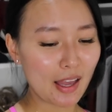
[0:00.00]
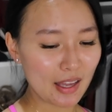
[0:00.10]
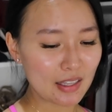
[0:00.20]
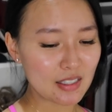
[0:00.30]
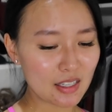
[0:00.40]

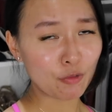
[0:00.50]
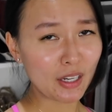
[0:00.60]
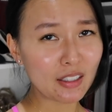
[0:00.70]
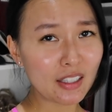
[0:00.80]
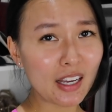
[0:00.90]
And
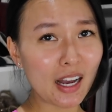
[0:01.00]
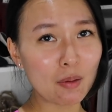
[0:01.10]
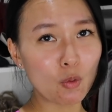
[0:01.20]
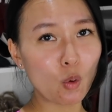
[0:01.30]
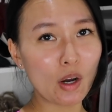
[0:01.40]
frankly,
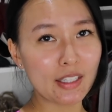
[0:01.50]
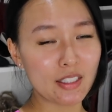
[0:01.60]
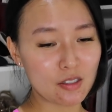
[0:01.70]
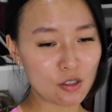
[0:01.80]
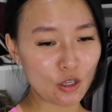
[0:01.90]
I'm
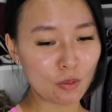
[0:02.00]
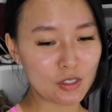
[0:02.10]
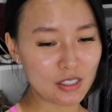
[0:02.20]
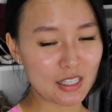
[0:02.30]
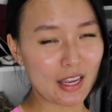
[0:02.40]
quite disturbed
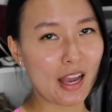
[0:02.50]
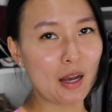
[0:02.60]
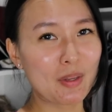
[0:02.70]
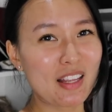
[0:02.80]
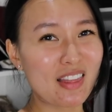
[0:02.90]
to see
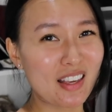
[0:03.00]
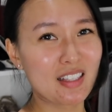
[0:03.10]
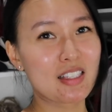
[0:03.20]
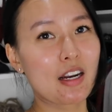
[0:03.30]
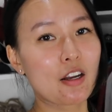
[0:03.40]
how many
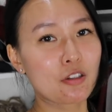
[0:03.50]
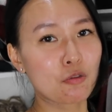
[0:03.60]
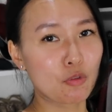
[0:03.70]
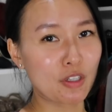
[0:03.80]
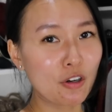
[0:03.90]
things that I've
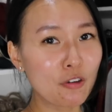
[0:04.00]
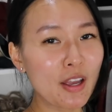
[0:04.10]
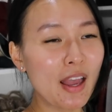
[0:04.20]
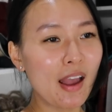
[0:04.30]
gotten rid of.